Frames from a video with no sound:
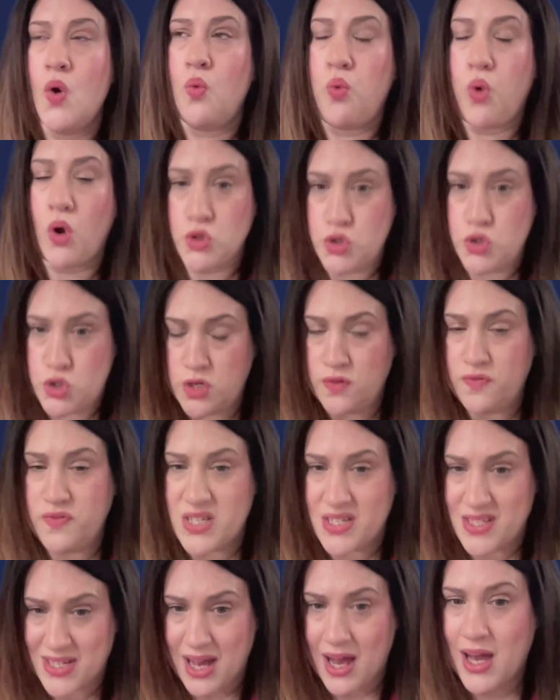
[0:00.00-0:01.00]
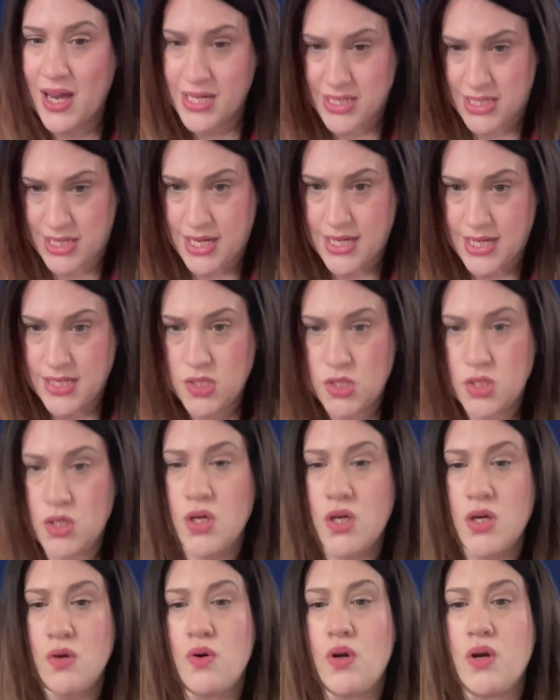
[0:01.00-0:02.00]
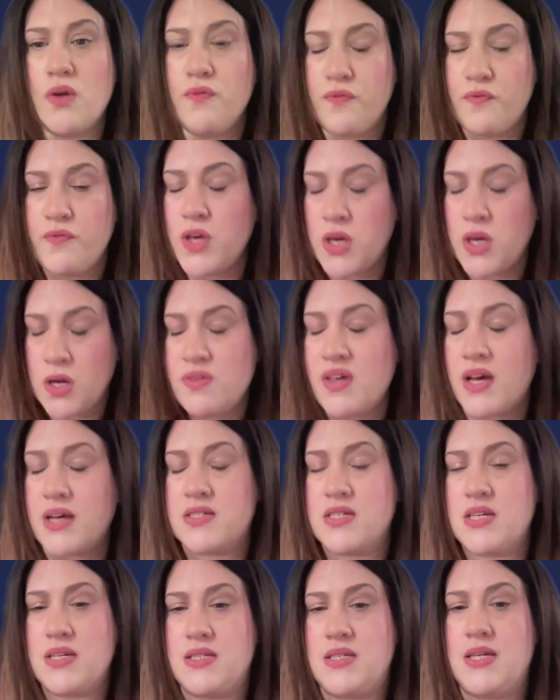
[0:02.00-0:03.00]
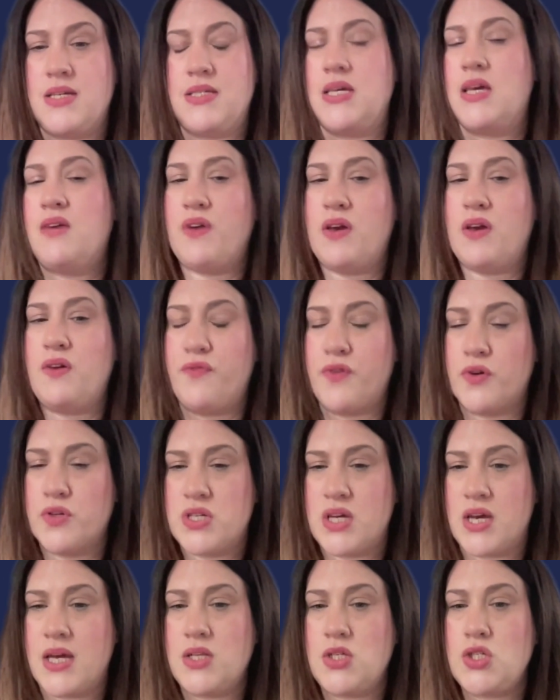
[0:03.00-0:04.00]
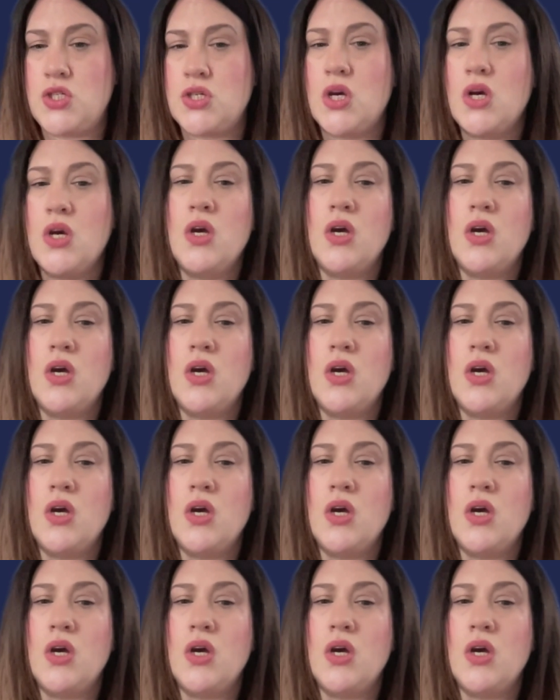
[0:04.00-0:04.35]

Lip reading: Once you've decided who can view that CCTV footage,